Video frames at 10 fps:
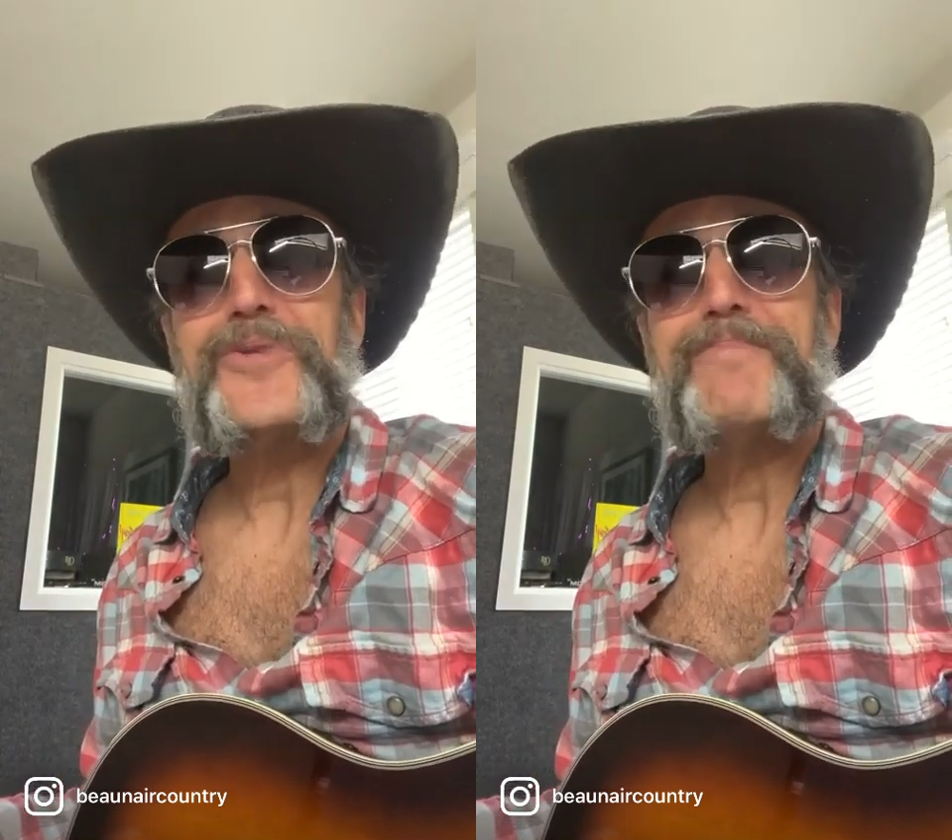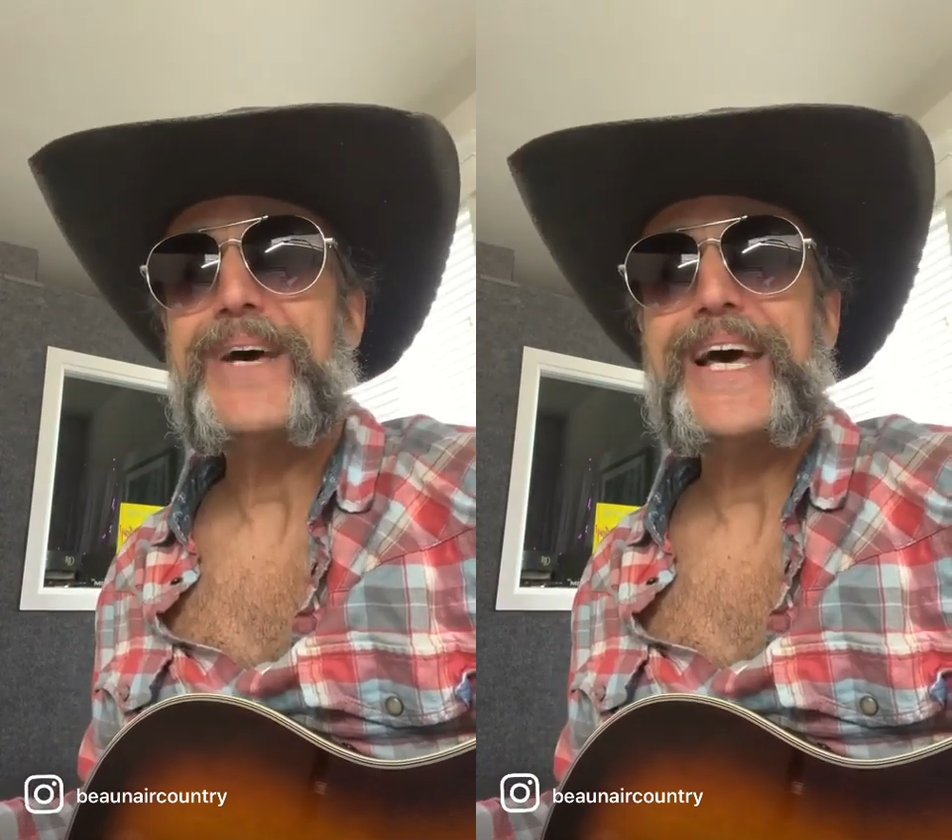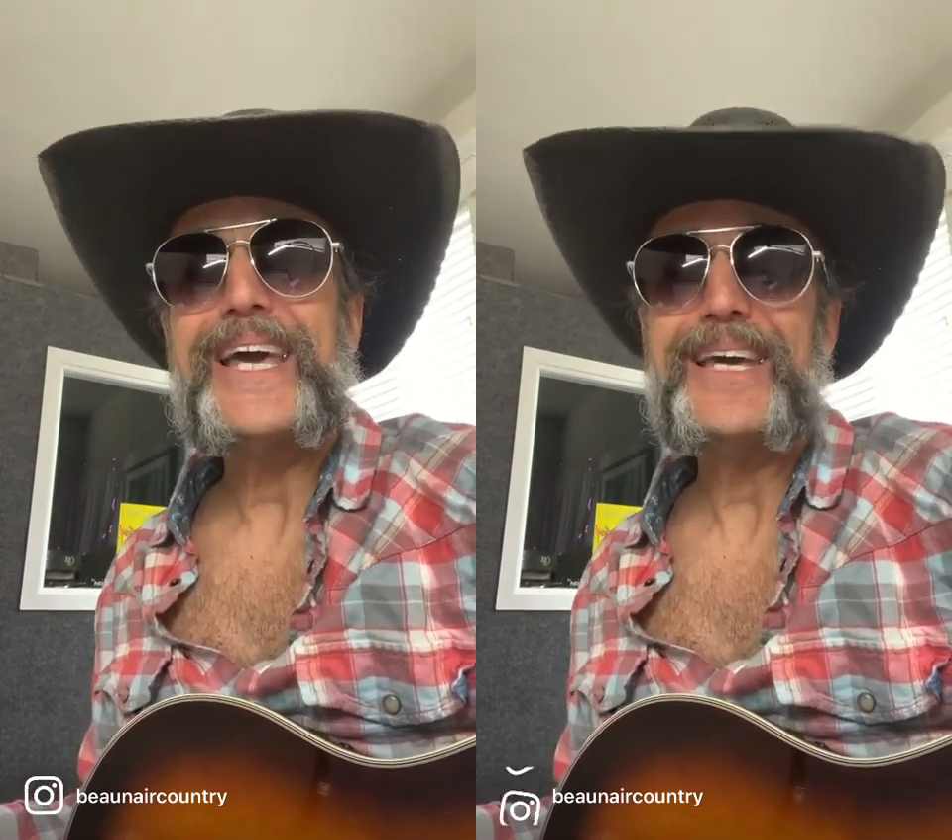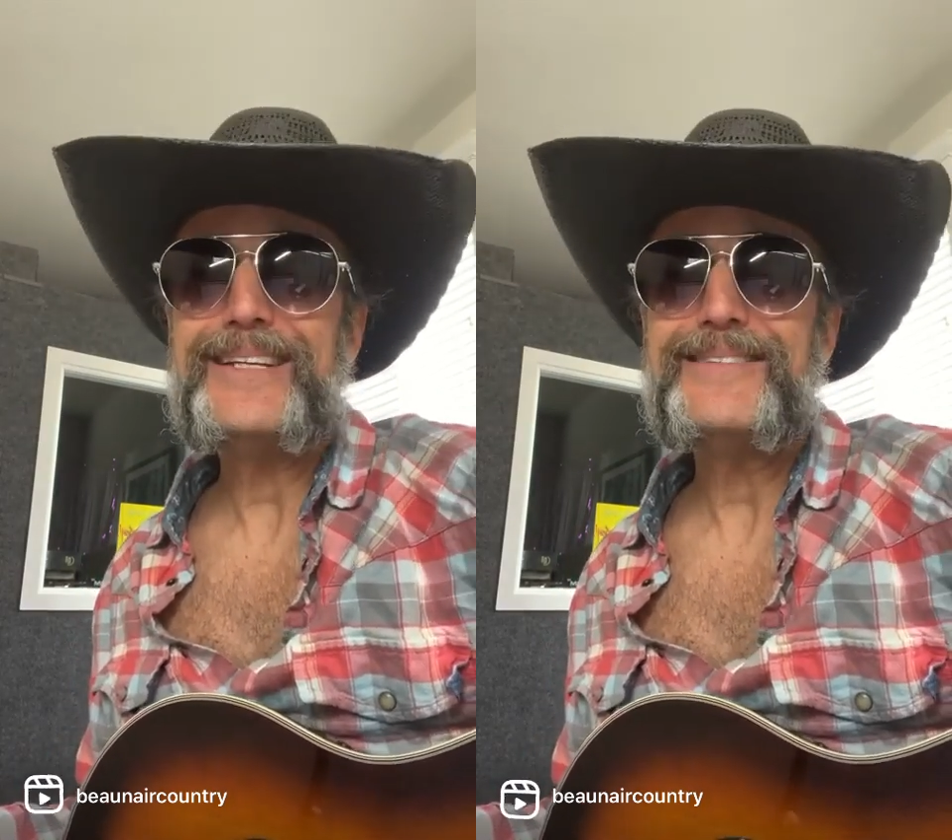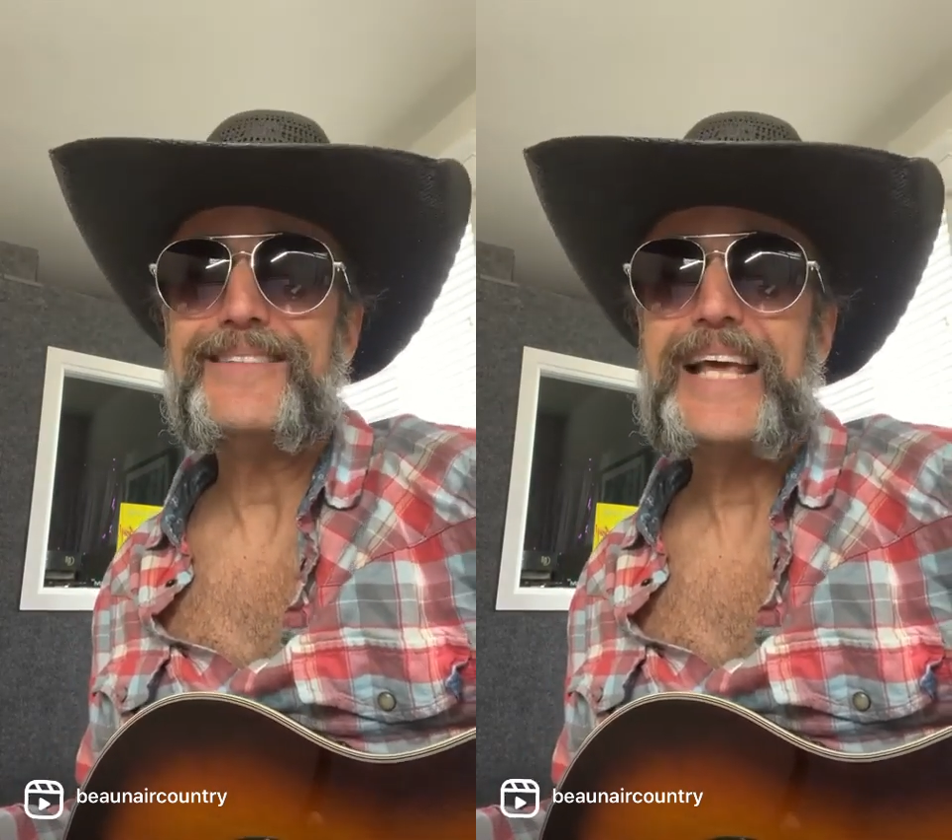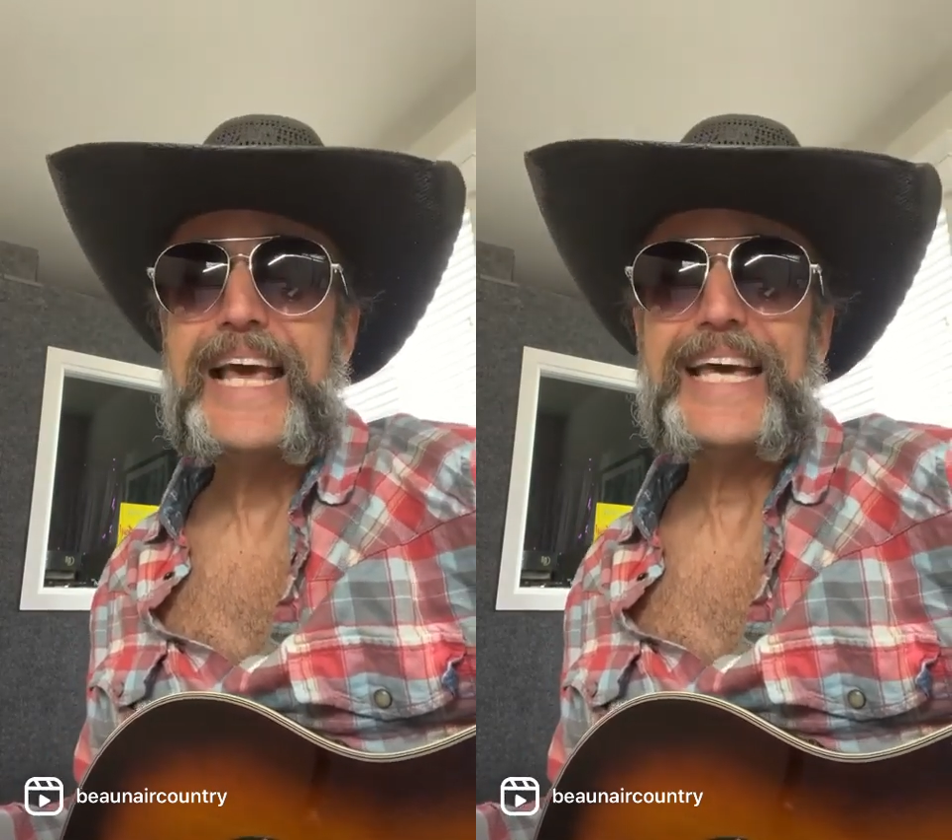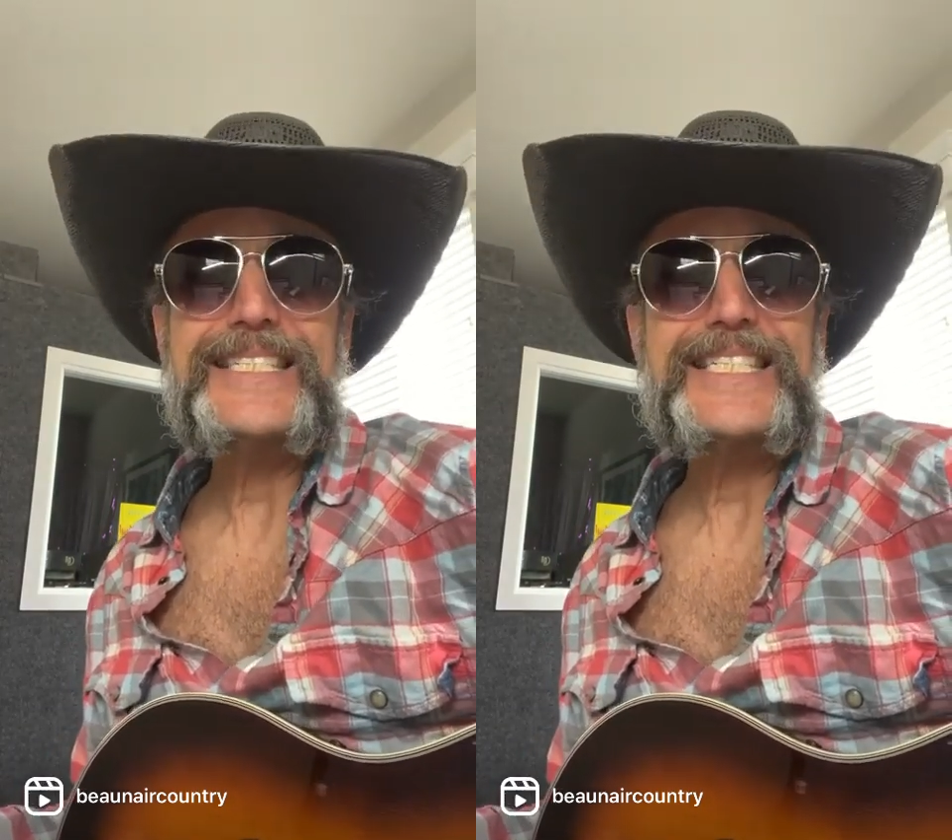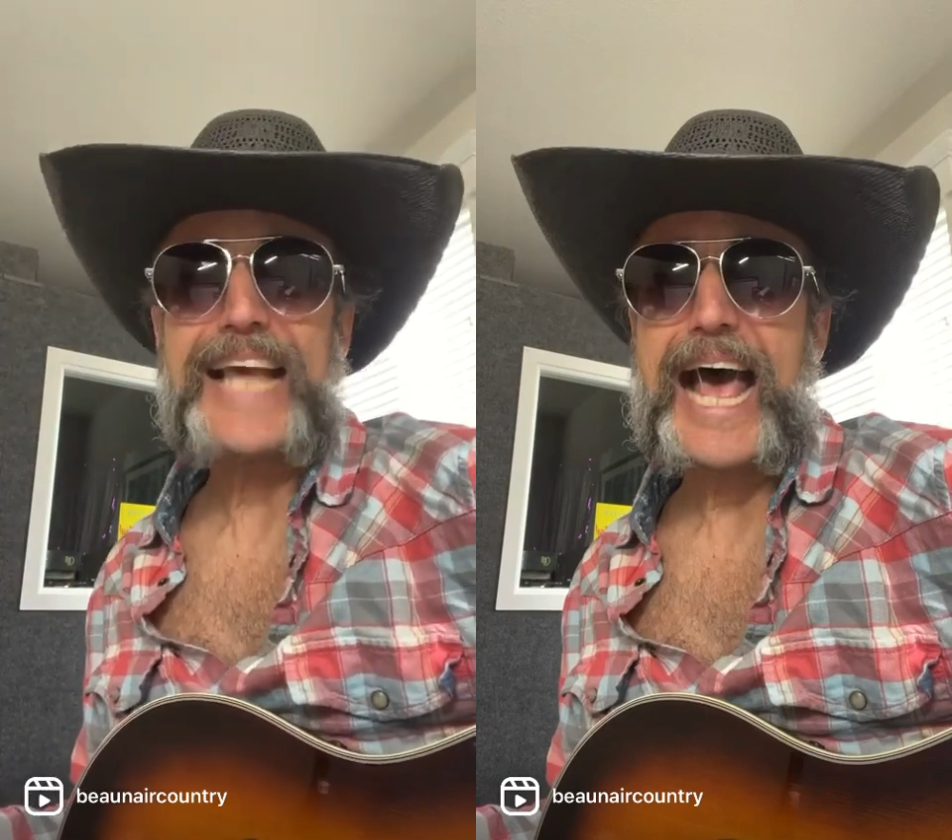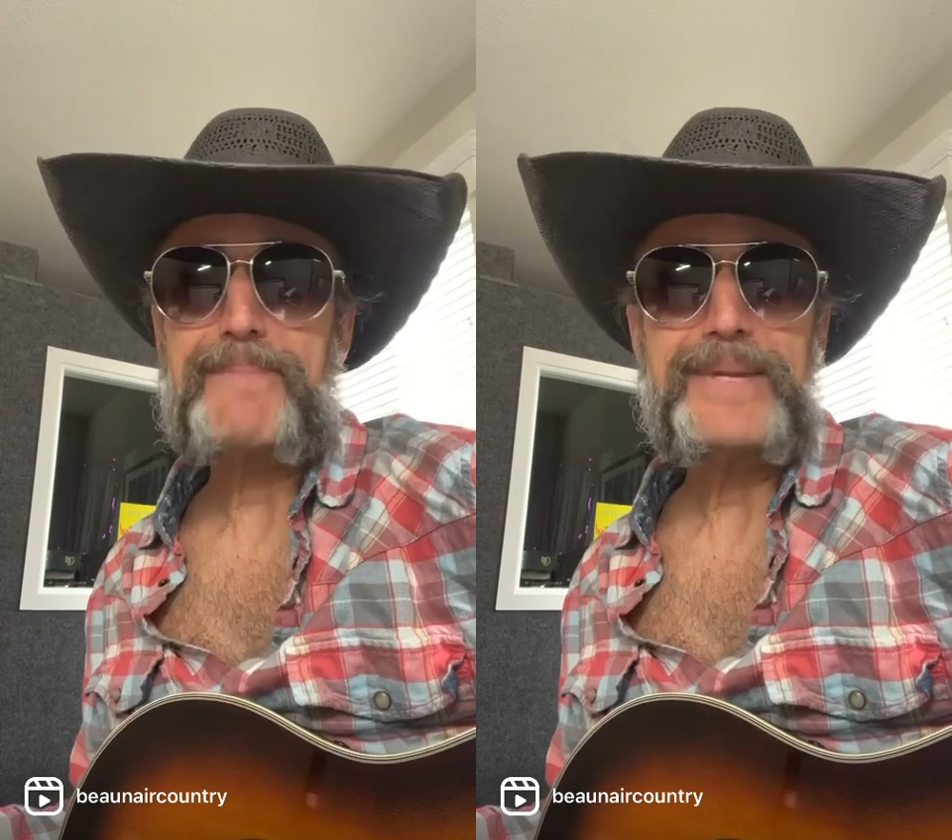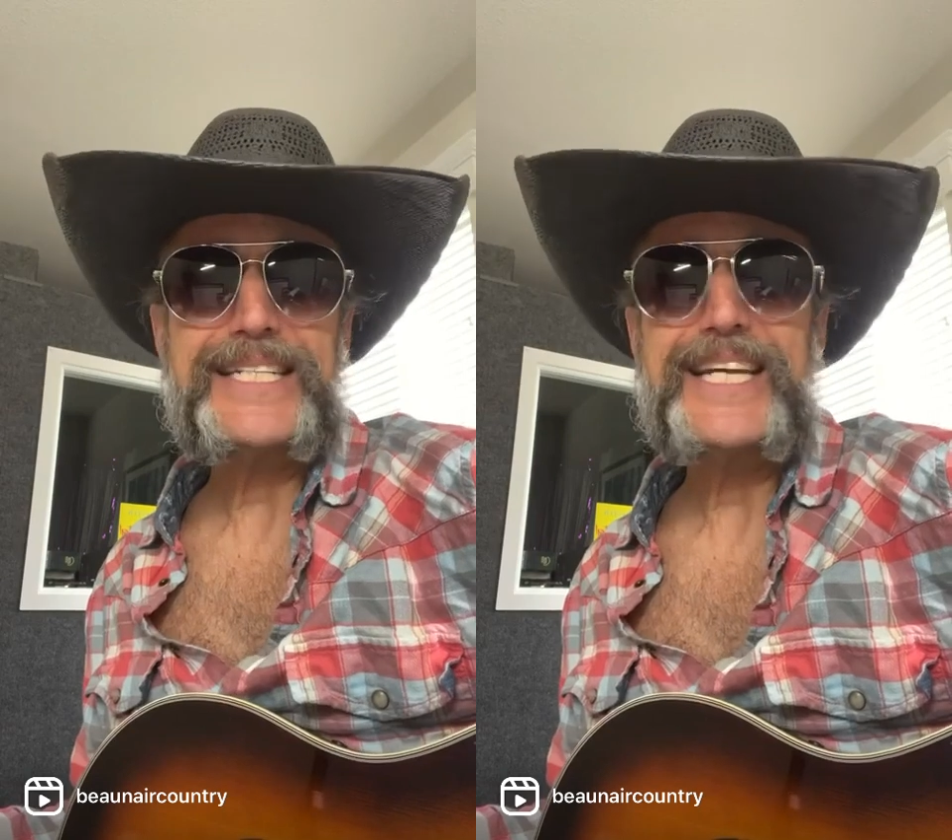remain
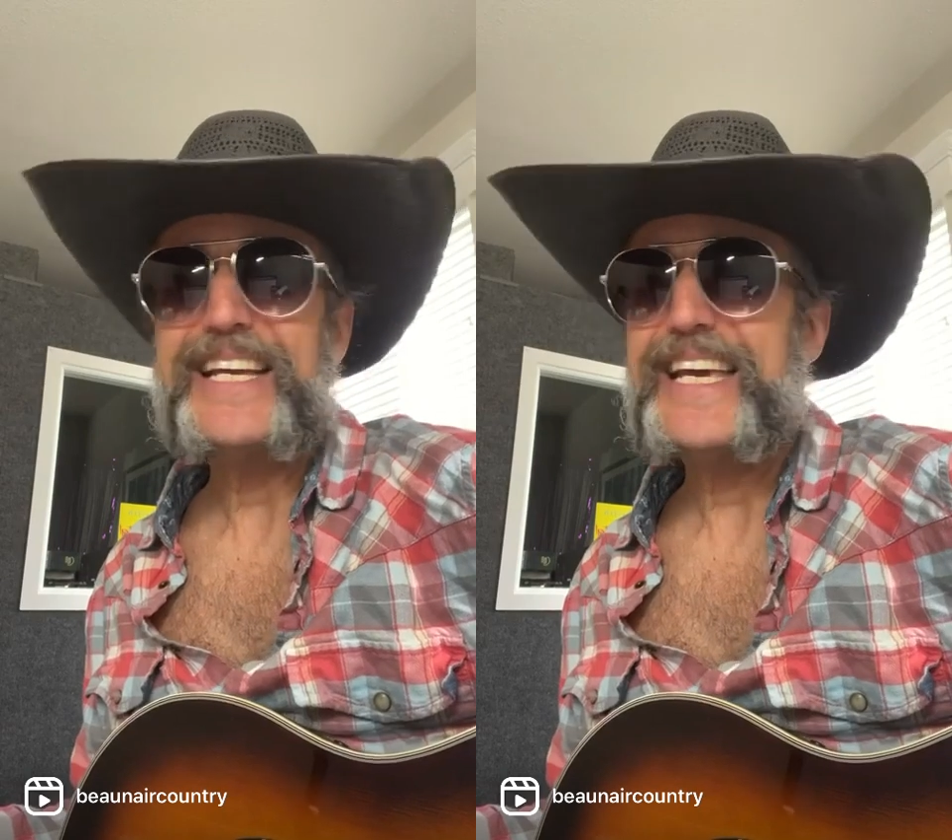inside me till